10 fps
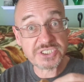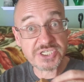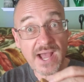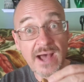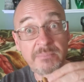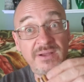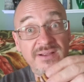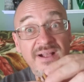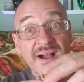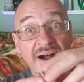job
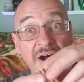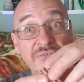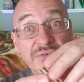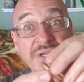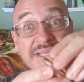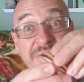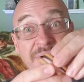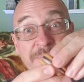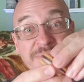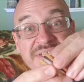of really
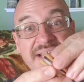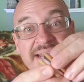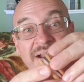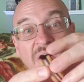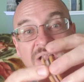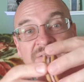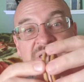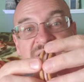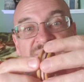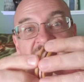representing all of
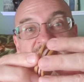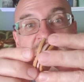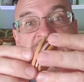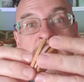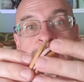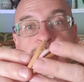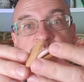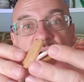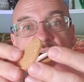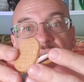these flavors.
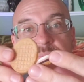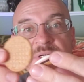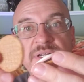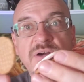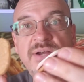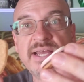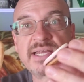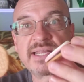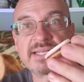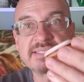All right, I'm gonna go
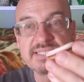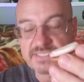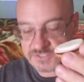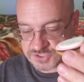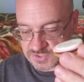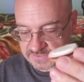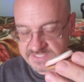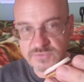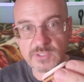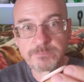ahead and deconstruct
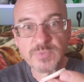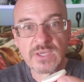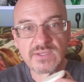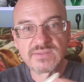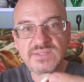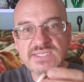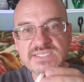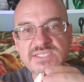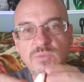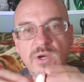this one.
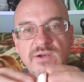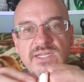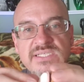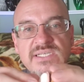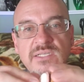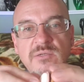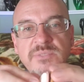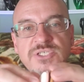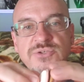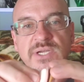This is where it gets a little
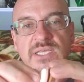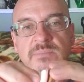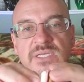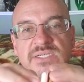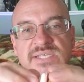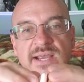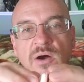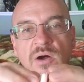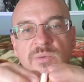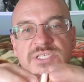bit tricky, because I
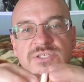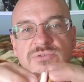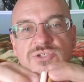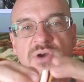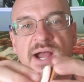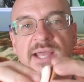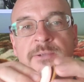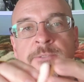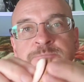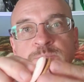always do try
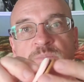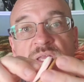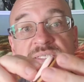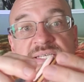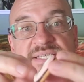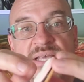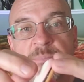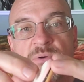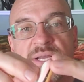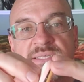to
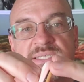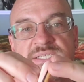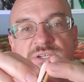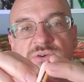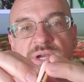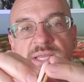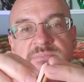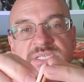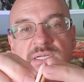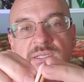separate these
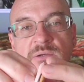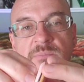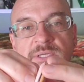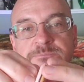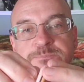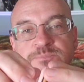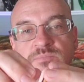creams a little bit